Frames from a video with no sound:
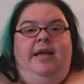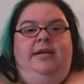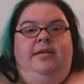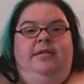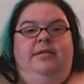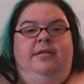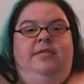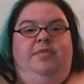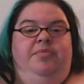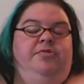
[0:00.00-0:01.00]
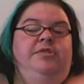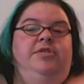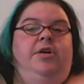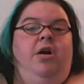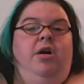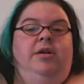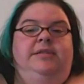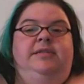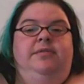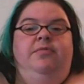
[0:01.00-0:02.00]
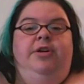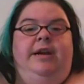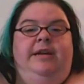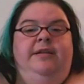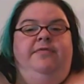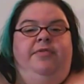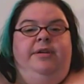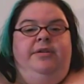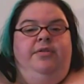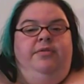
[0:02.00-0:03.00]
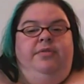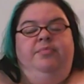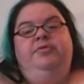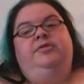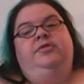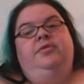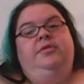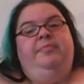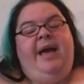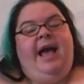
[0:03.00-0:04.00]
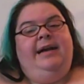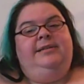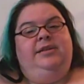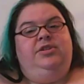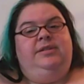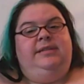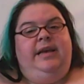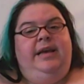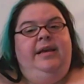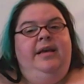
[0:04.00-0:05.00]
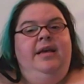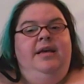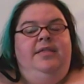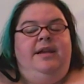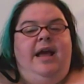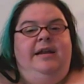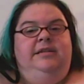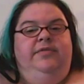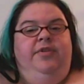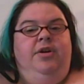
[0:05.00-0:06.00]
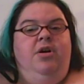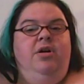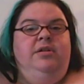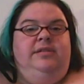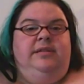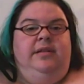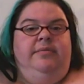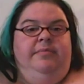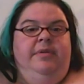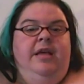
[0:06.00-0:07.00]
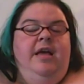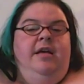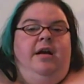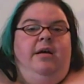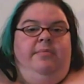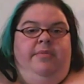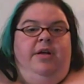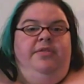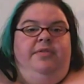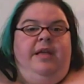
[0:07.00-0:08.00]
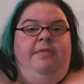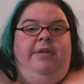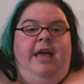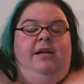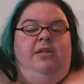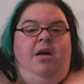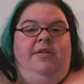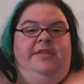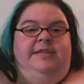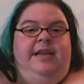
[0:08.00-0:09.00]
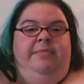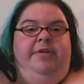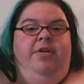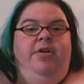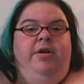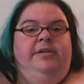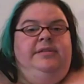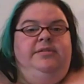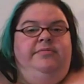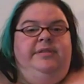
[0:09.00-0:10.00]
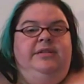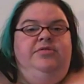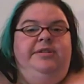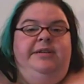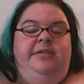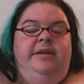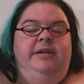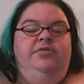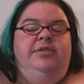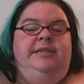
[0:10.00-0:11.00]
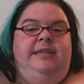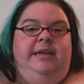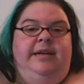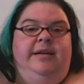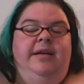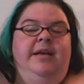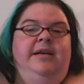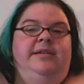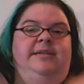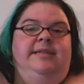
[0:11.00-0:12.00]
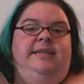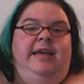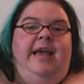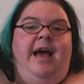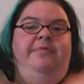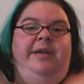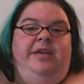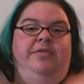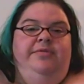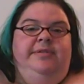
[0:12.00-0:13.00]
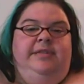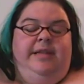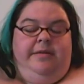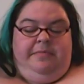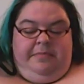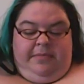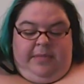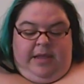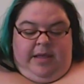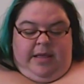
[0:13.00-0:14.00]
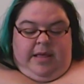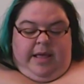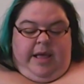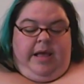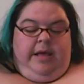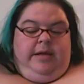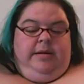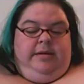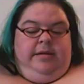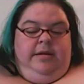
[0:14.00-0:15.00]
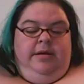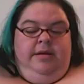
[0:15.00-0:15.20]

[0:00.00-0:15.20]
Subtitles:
and the booster cards that were any different, or the booster packs, I should say, that had different cards in them. Other than that, we had a lot of the same cards, so it was interesting to see how we used them. And